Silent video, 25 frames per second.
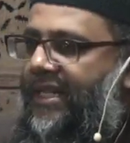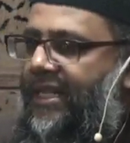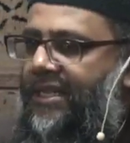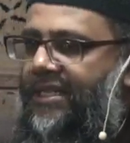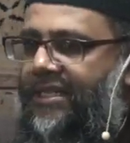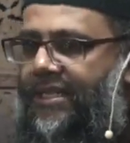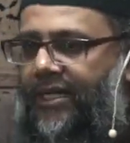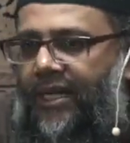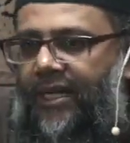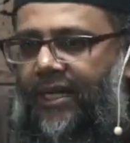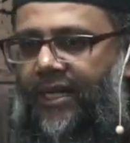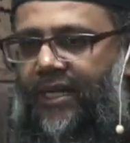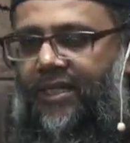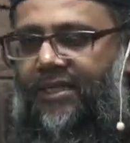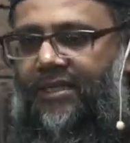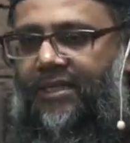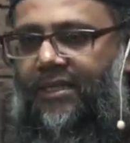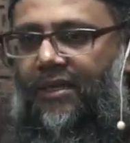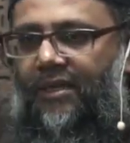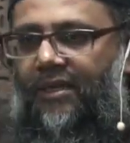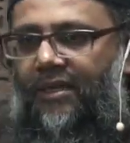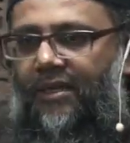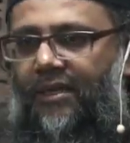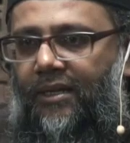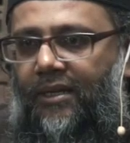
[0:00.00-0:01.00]

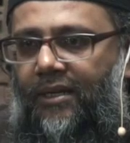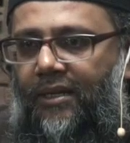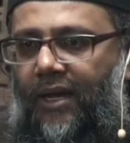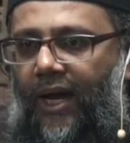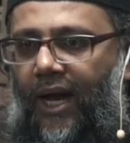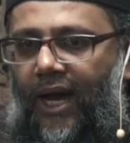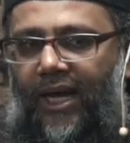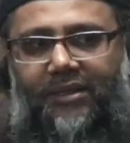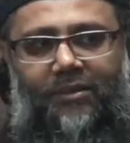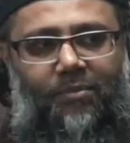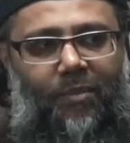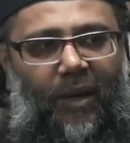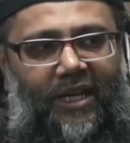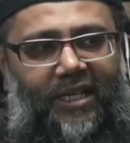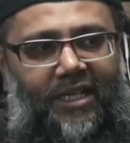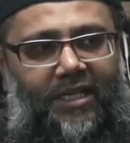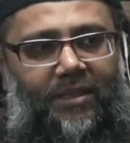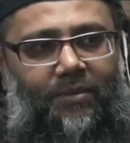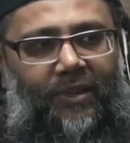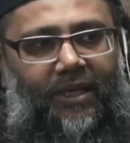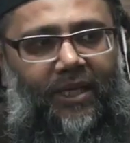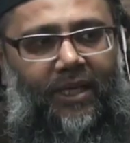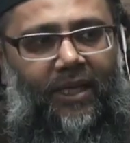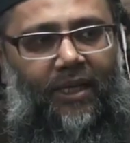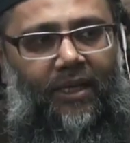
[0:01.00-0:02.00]
is had
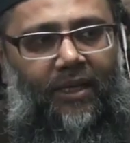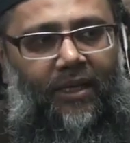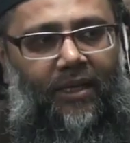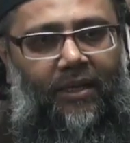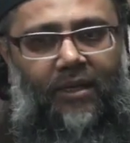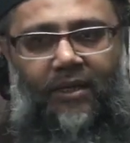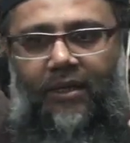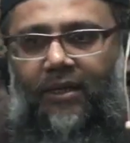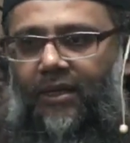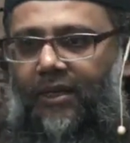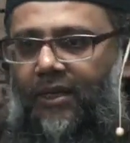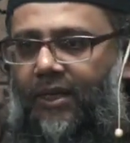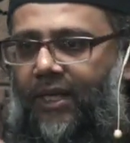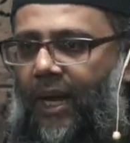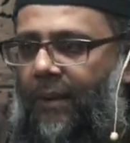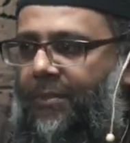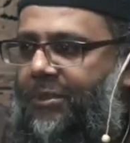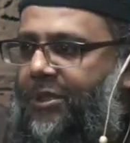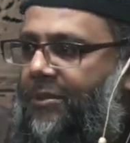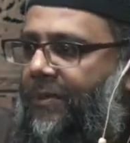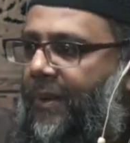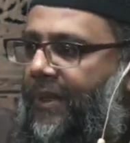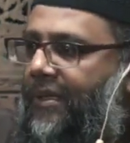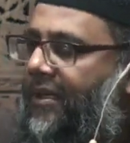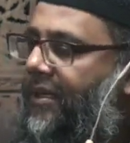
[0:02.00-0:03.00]
punishment here,
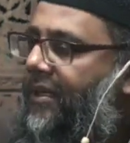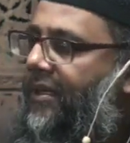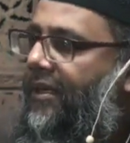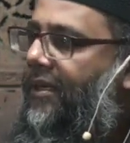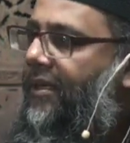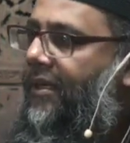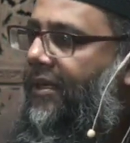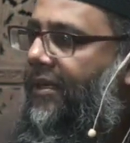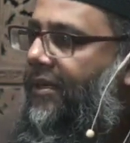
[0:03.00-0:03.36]
capital punishment.